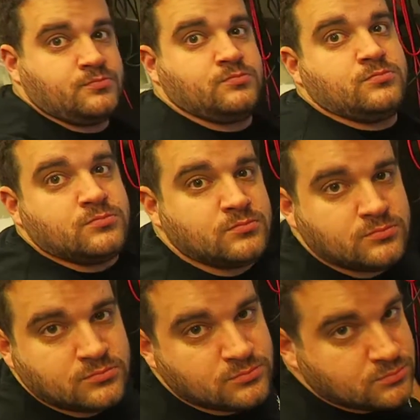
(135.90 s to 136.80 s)
This is
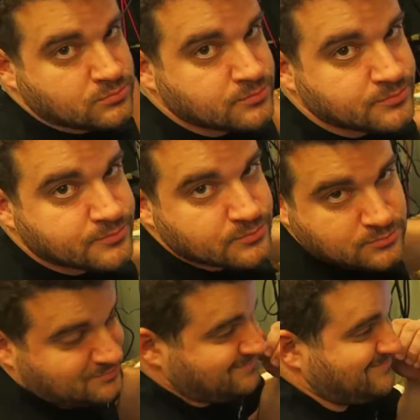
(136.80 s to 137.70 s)
Cameron's thinking
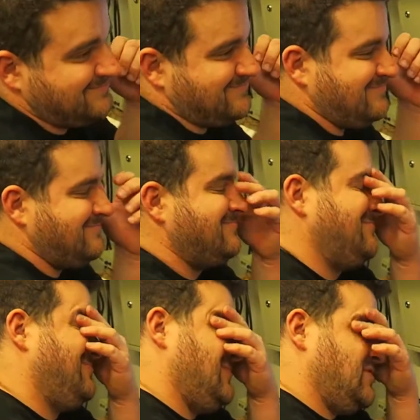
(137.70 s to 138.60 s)
face.
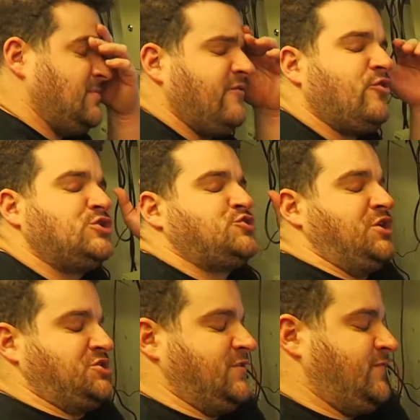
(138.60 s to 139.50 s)
This is my
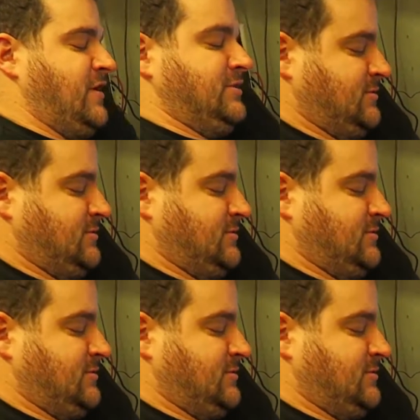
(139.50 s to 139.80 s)
frustration face.